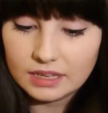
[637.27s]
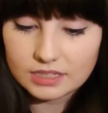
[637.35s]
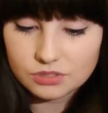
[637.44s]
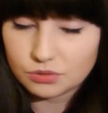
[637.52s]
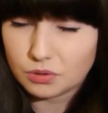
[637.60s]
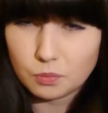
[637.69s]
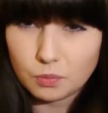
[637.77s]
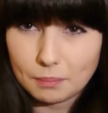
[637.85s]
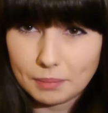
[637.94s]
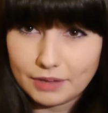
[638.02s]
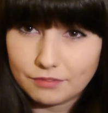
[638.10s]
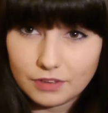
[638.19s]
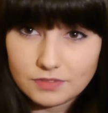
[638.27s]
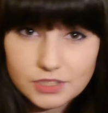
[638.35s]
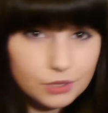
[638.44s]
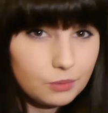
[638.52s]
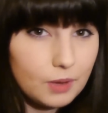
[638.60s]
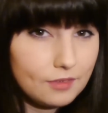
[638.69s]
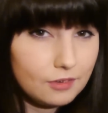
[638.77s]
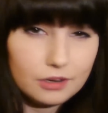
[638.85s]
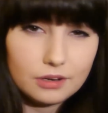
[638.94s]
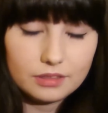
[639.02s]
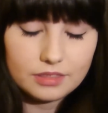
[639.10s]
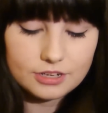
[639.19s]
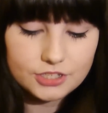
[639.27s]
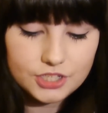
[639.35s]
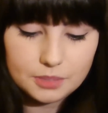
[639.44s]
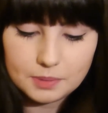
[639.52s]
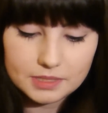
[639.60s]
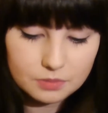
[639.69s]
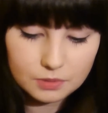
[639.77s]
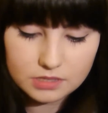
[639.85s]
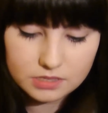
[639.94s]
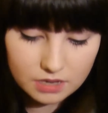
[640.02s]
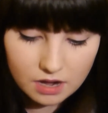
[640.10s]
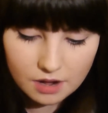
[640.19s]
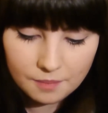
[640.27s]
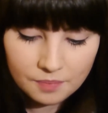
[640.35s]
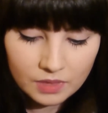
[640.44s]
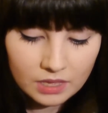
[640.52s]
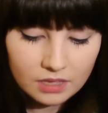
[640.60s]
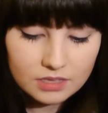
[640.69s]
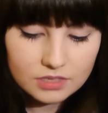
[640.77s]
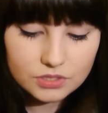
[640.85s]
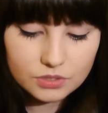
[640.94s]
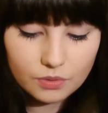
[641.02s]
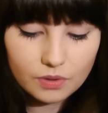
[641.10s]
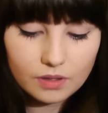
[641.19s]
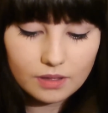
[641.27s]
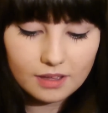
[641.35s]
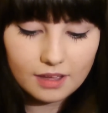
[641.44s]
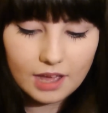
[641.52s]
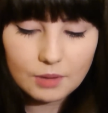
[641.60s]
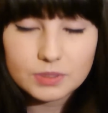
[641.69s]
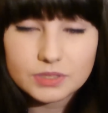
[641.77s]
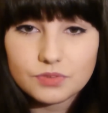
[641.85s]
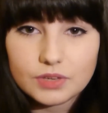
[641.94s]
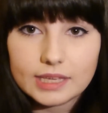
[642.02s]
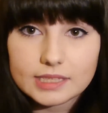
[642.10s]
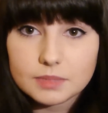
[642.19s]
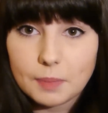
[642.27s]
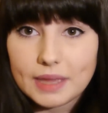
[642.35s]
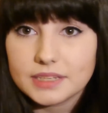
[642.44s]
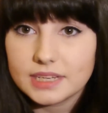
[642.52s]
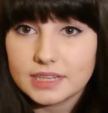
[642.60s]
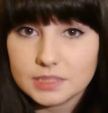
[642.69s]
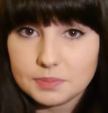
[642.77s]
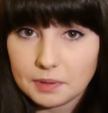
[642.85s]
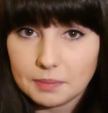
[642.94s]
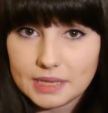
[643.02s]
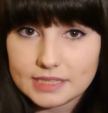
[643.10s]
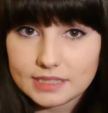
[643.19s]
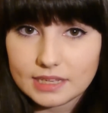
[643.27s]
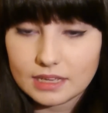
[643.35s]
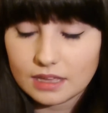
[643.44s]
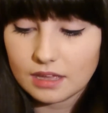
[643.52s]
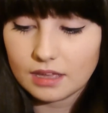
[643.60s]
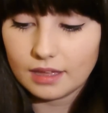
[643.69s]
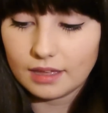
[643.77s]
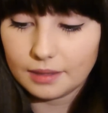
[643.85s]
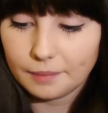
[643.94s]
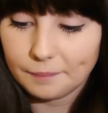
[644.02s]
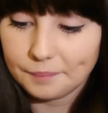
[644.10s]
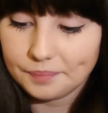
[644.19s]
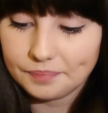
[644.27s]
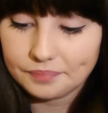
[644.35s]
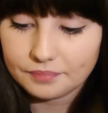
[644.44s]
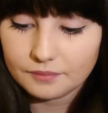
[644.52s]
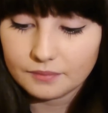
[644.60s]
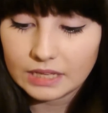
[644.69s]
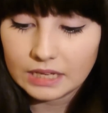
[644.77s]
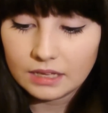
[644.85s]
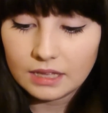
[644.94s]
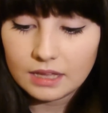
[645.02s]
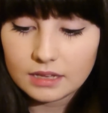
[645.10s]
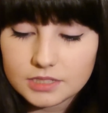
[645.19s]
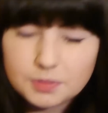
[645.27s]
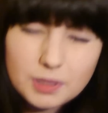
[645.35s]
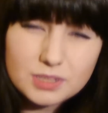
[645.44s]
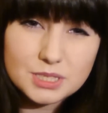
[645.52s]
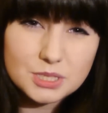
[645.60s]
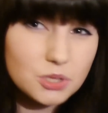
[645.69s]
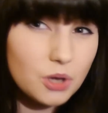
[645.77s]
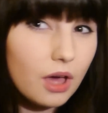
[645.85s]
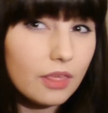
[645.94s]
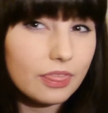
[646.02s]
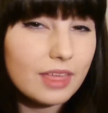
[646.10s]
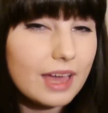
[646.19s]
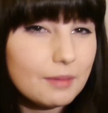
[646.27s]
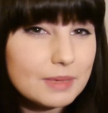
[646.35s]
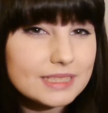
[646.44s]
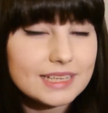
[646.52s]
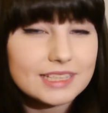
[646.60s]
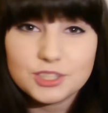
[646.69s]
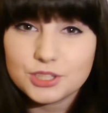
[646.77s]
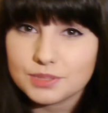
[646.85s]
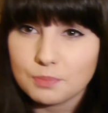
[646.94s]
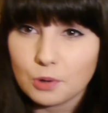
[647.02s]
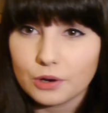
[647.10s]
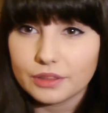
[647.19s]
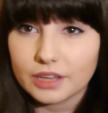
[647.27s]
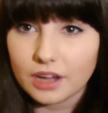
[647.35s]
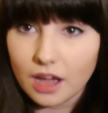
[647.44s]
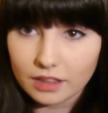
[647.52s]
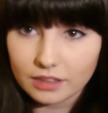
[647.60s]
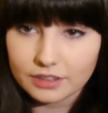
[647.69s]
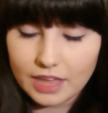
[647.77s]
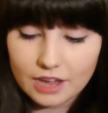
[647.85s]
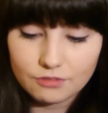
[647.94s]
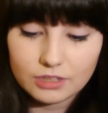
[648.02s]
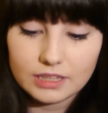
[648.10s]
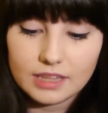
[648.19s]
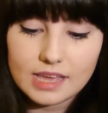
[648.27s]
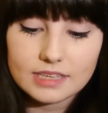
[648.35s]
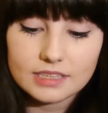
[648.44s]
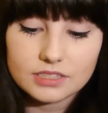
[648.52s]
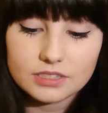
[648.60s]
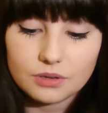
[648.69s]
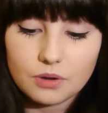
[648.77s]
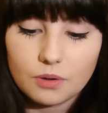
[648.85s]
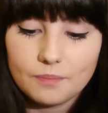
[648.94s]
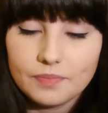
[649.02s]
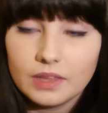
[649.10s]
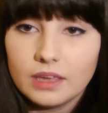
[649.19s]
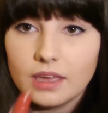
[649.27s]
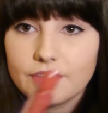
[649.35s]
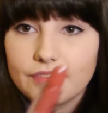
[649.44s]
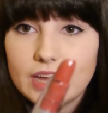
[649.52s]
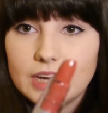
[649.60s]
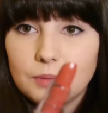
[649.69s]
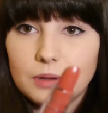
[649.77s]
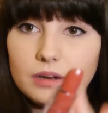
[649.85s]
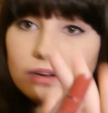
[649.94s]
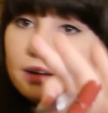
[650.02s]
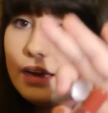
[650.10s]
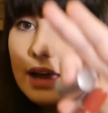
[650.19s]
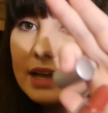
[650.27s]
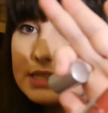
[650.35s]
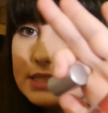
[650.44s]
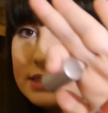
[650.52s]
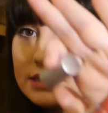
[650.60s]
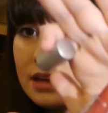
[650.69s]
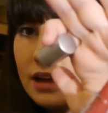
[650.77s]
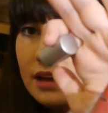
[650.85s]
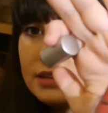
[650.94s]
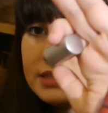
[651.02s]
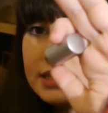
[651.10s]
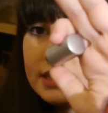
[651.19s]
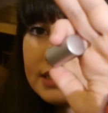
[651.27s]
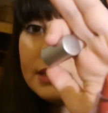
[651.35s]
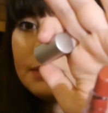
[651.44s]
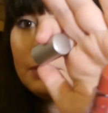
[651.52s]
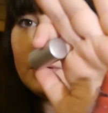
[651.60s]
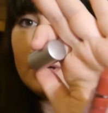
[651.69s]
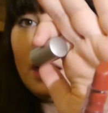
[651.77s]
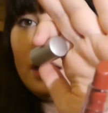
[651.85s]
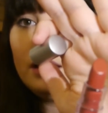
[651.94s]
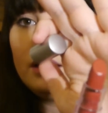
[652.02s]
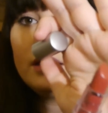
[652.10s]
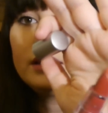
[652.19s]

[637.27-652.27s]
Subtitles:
I don't know, £1.50 or whatever their cheapest ones are. So I wasn't really expecting it to be amazing, and to be honest it's not that amazing, it's just more the colour that I really like. So if anyone has seen a similar colour